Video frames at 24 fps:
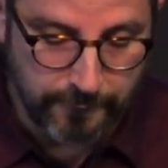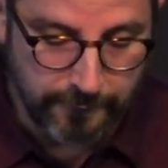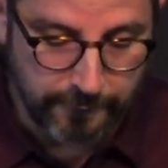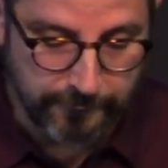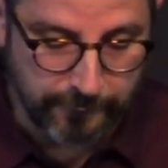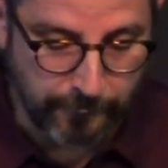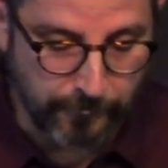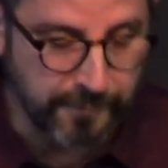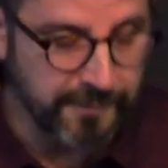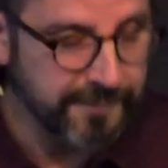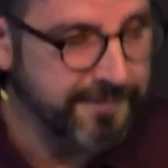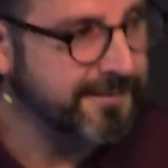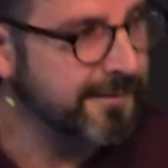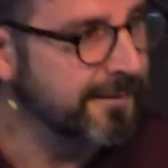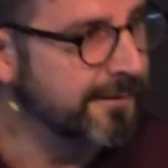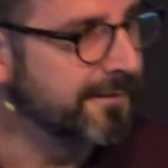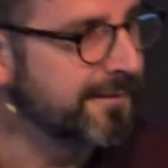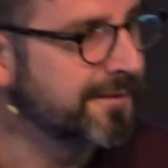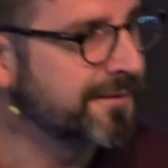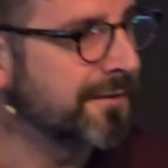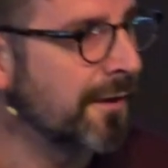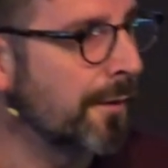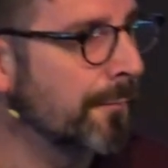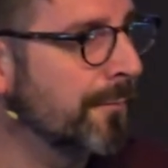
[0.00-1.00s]
So, this
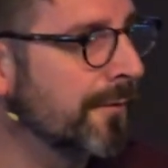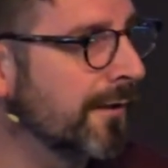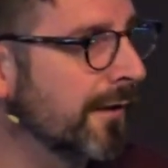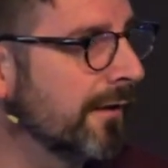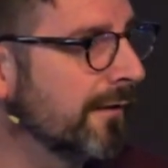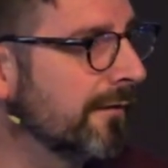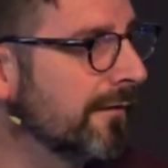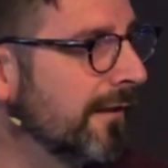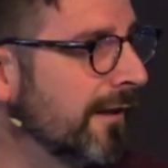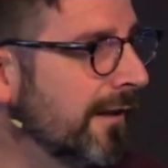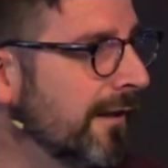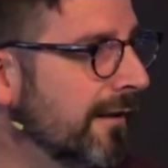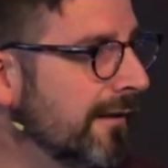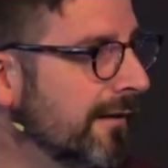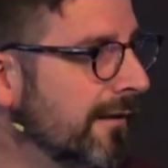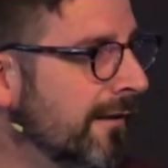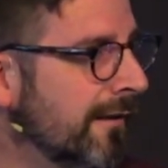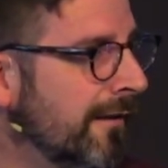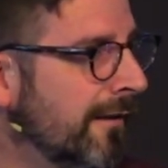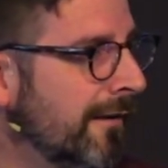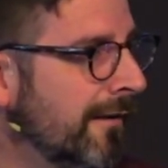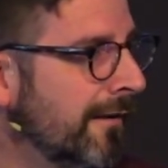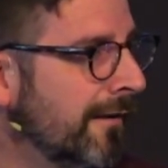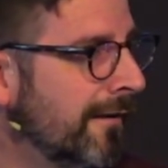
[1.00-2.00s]
is something that
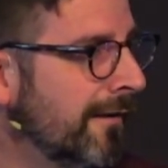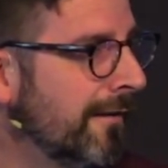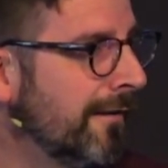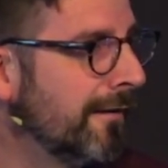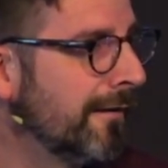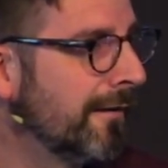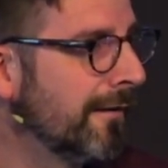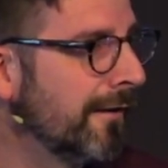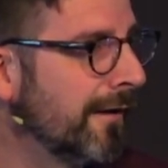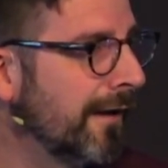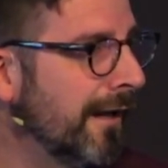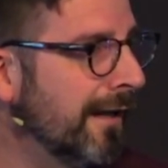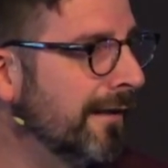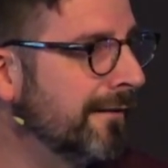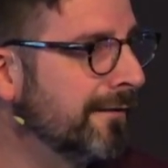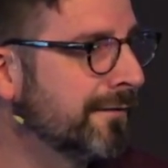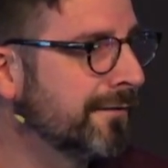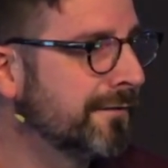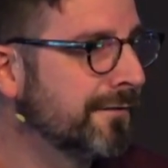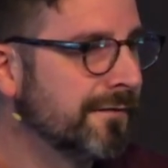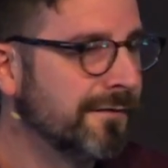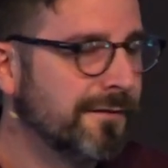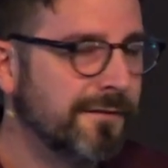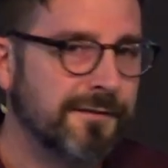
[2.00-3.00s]

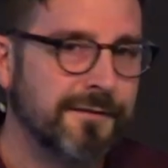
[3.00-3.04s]
is